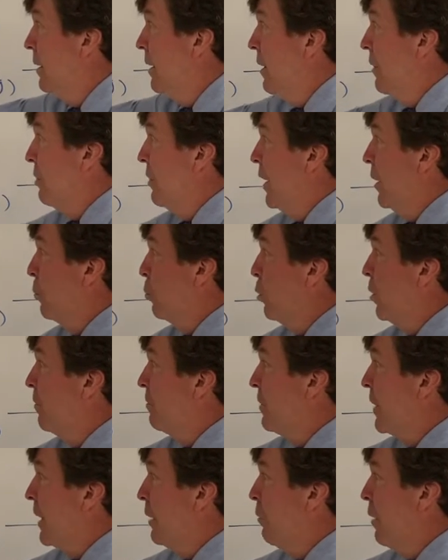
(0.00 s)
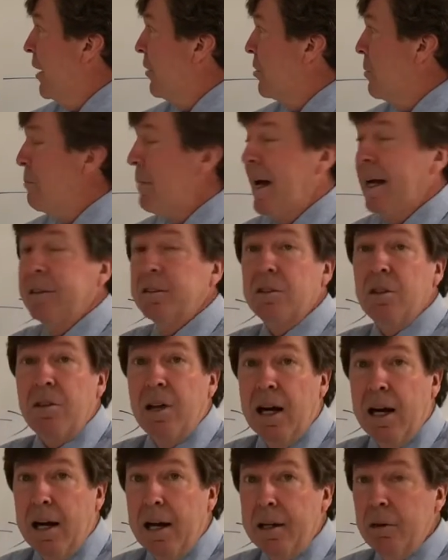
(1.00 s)
then we'll figure out the mass of the
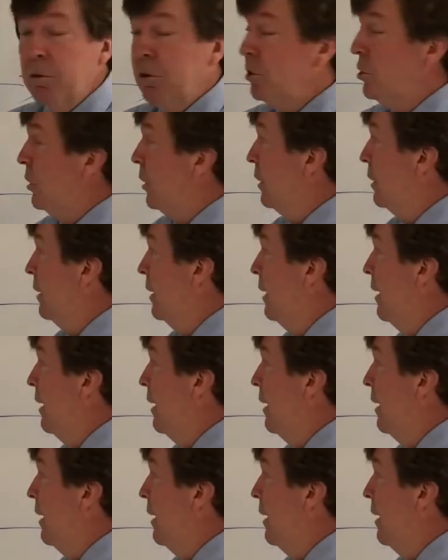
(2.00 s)
hydrogen,